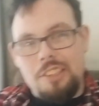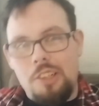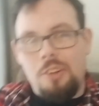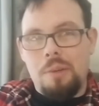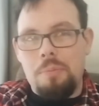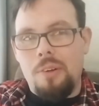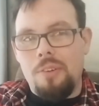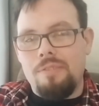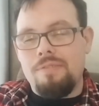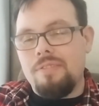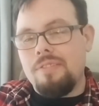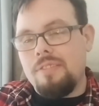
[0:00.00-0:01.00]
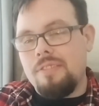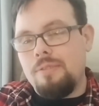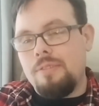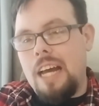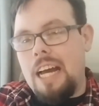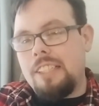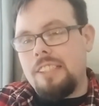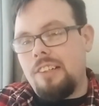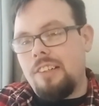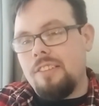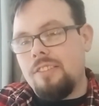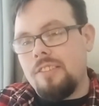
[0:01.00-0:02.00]
Joking about ads
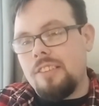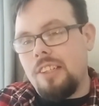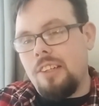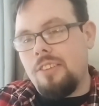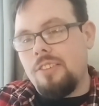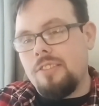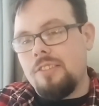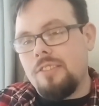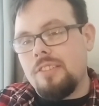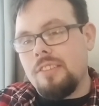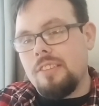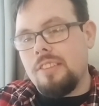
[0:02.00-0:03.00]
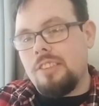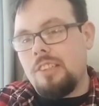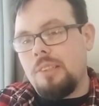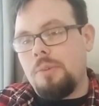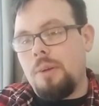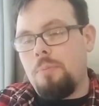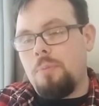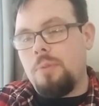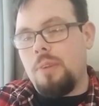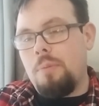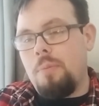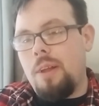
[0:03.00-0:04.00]
here, you know, just the way
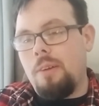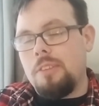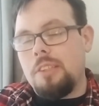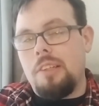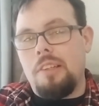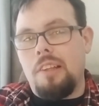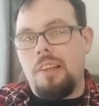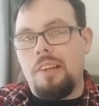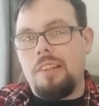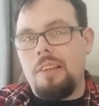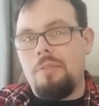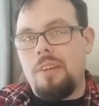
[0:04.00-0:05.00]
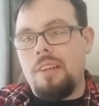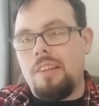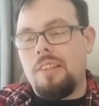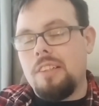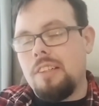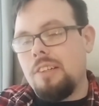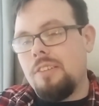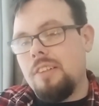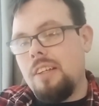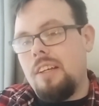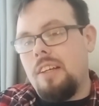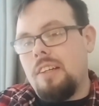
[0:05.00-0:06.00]
they pronounce it on like TV, you know.
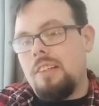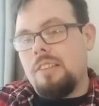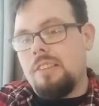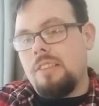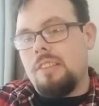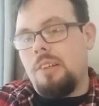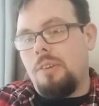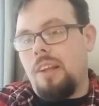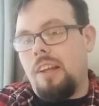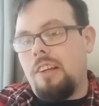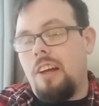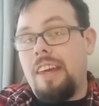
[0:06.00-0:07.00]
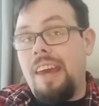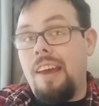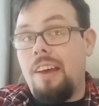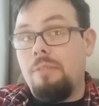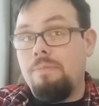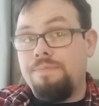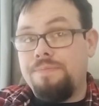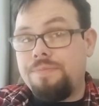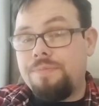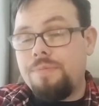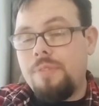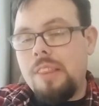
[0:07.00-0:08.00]
So like IKEA,
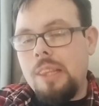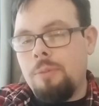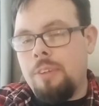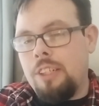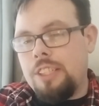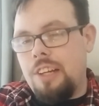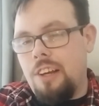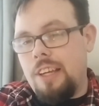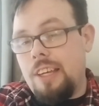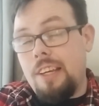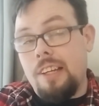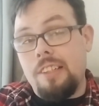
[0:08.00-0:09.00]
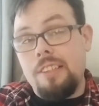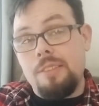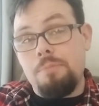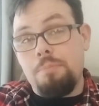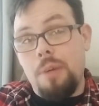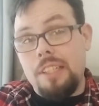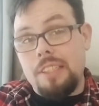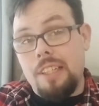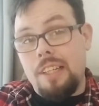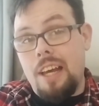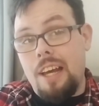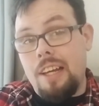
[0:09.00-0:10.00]
when there's an IKEA
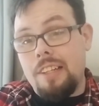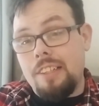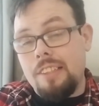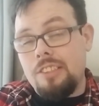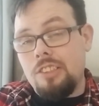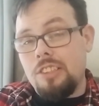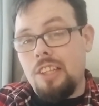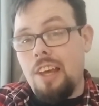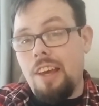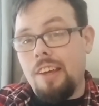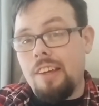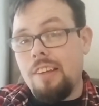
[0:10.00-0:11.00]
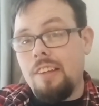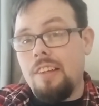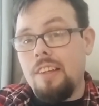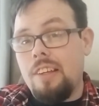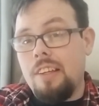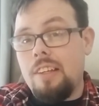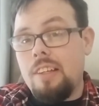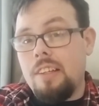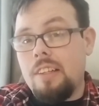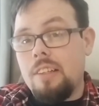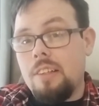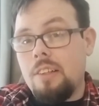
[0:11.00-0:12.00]
basically ad, it's just like
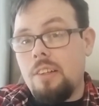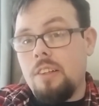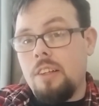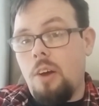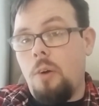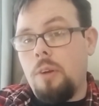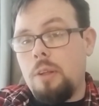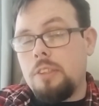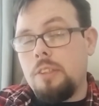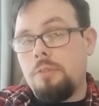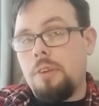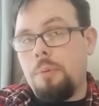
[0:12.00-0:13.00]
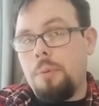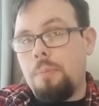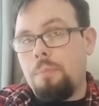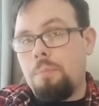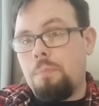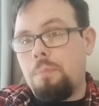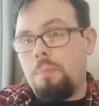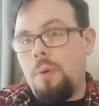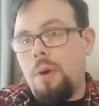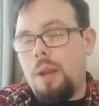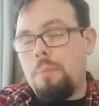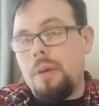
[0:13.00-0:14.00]
only stuff that we
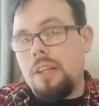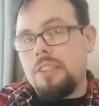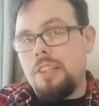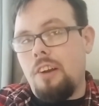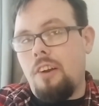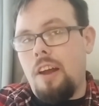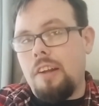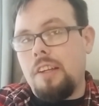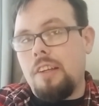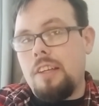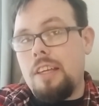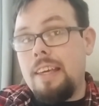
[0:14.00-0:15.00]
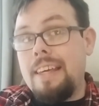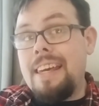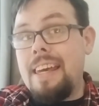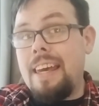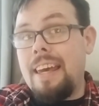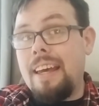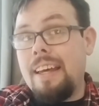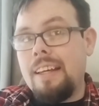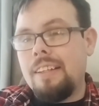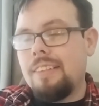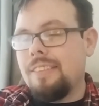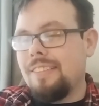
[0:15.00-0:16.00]
buy the best here at IKEA.